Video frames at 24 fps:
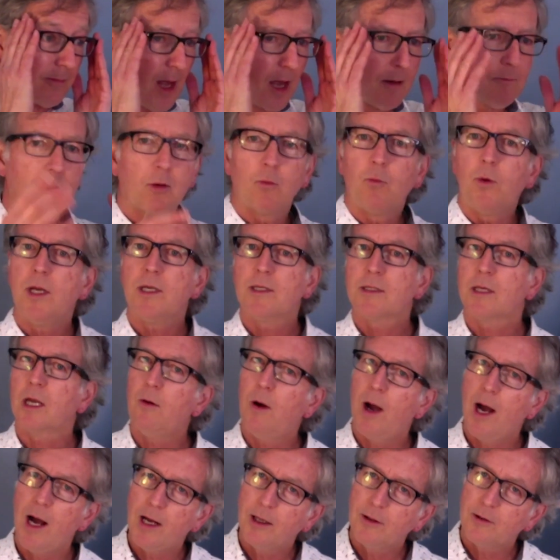But we're so
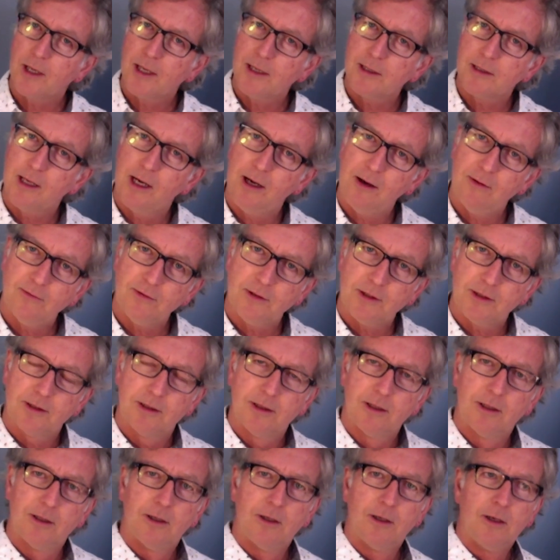hard on ourselves.
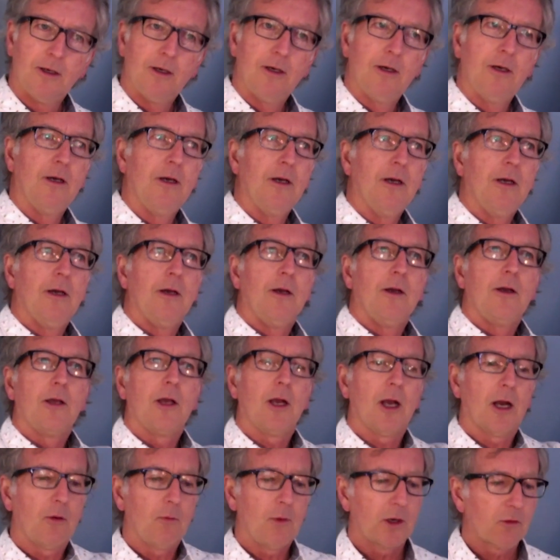You
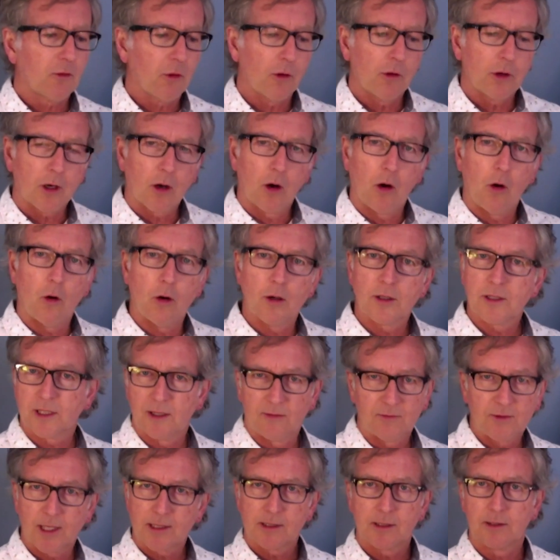know, we're drawing a horse and
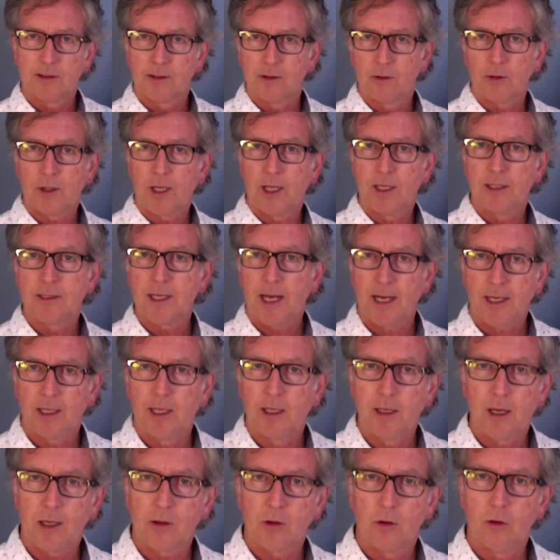it doesn't look exactly
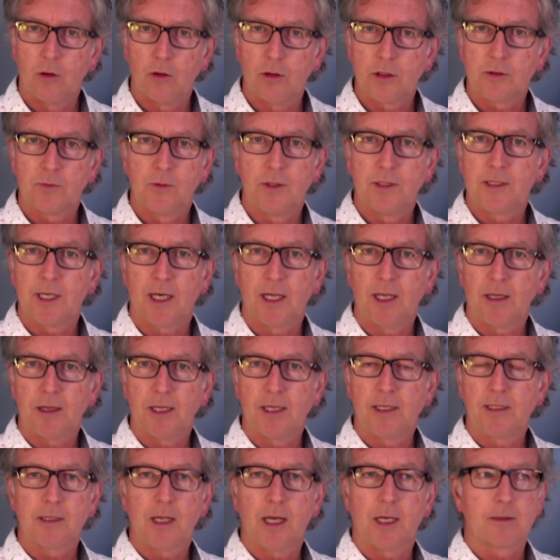like a horse. We say
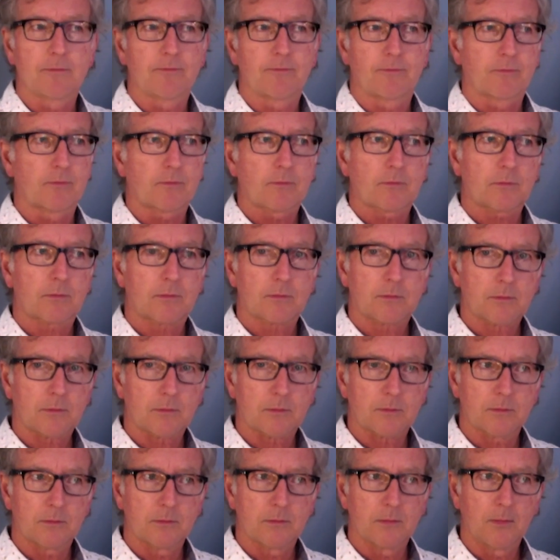things like,
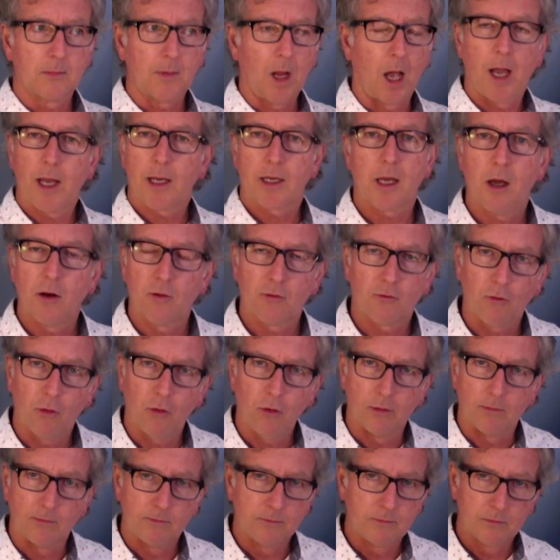I can't
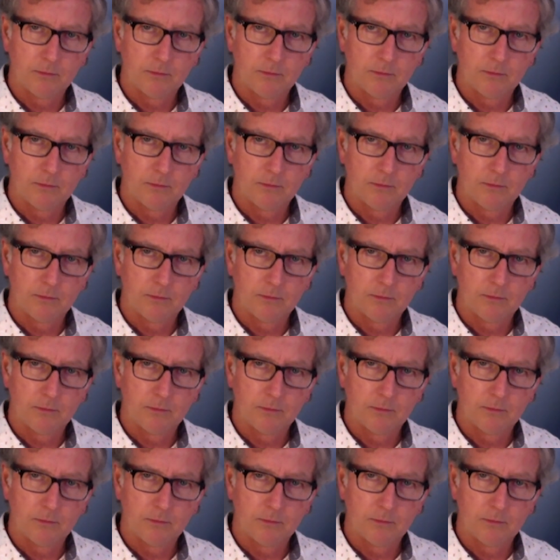draw,